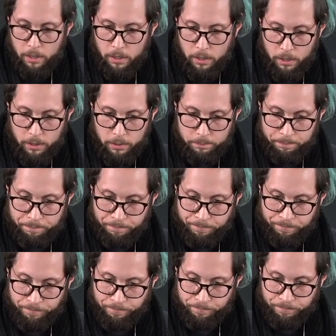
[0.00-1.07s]

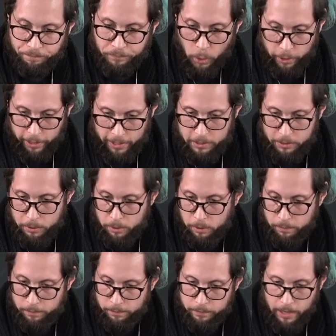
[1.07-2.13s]
Okay,
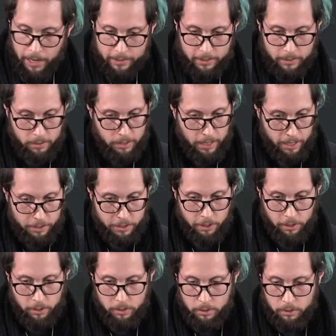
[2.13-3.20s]
so at
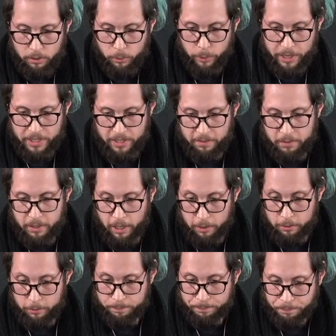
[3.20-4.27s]
larger redshift now,